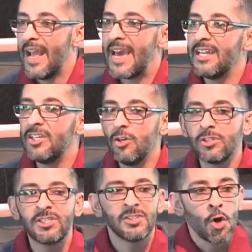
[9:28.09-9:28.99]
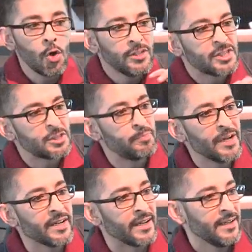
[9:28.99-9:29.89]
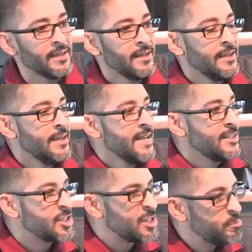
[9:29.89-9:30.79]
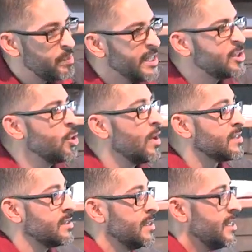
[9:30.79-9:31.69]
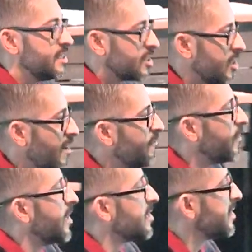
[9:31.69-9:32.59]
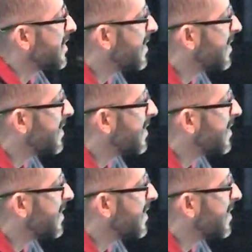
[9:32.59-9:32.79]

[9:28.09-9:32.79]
And he uses his Holy Spirit to speak to us, to comfort us, to